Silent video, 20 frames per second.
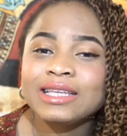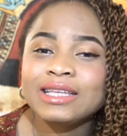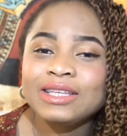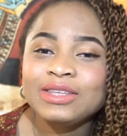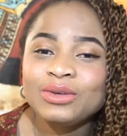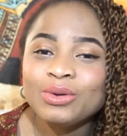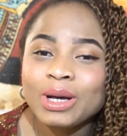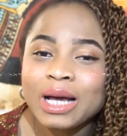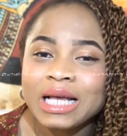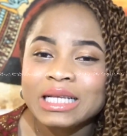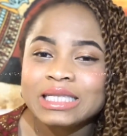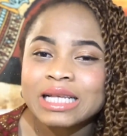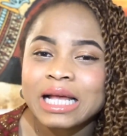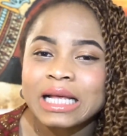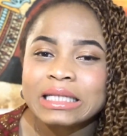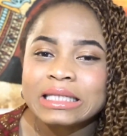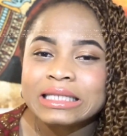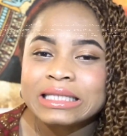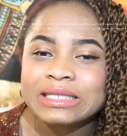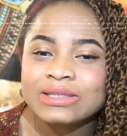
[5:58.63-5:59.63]
you guys are
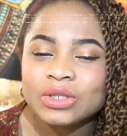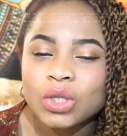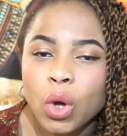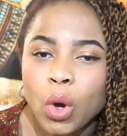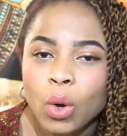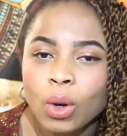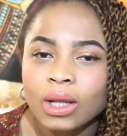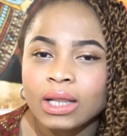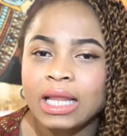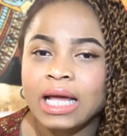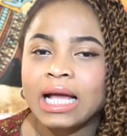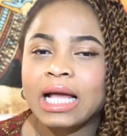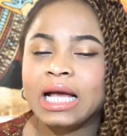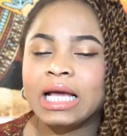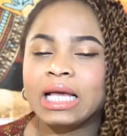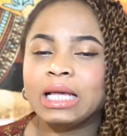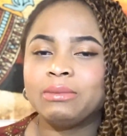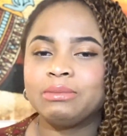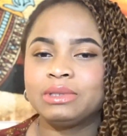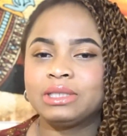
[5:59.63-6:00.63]
stuck. Like I
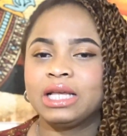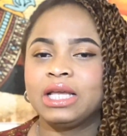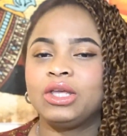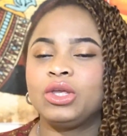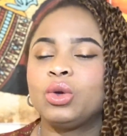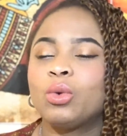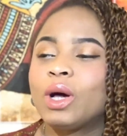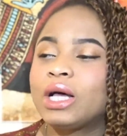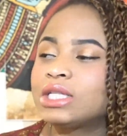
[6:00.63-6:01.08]
keep saying, you are